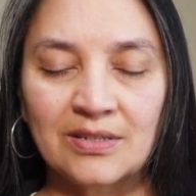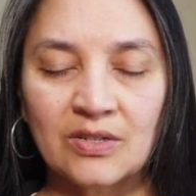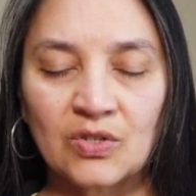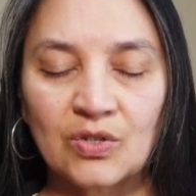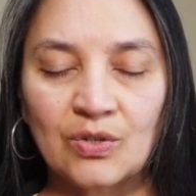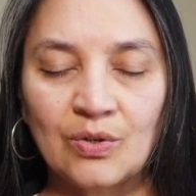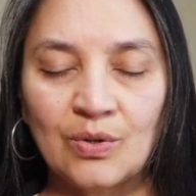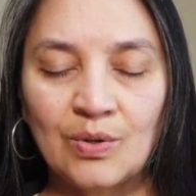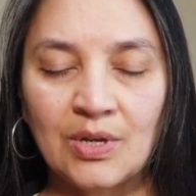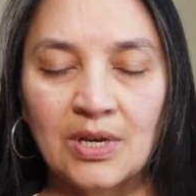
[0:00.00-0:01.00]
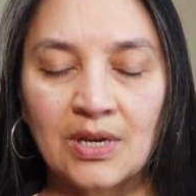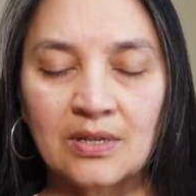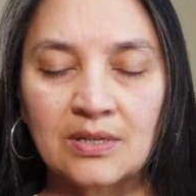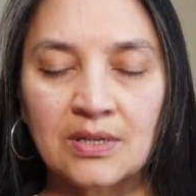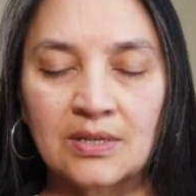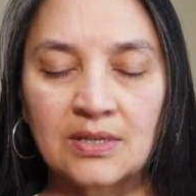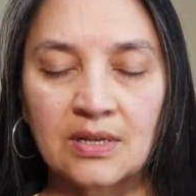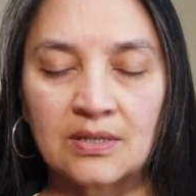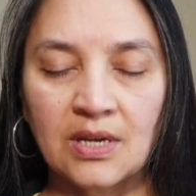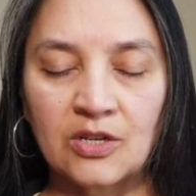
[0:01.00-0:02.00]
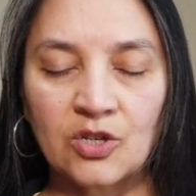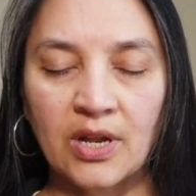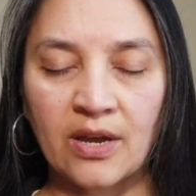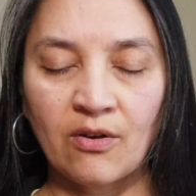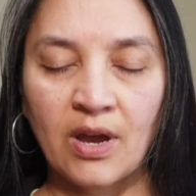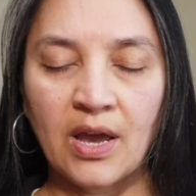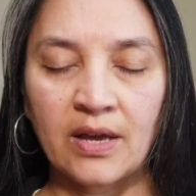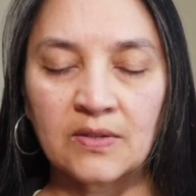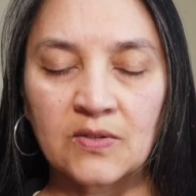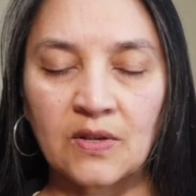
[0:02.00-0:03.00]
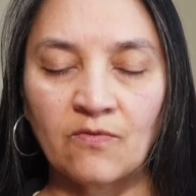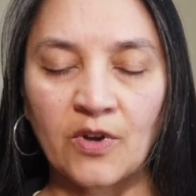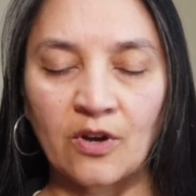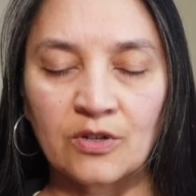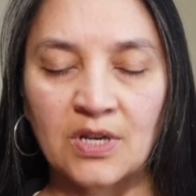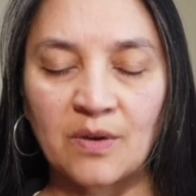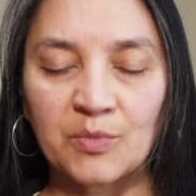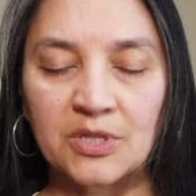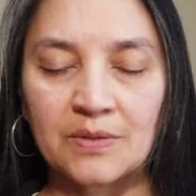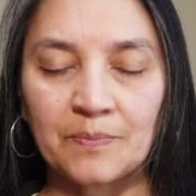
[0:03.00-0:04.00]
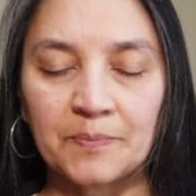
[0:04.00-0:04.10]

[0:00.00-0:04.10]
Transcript: Just tuning into the sensation at your hands and fingertips.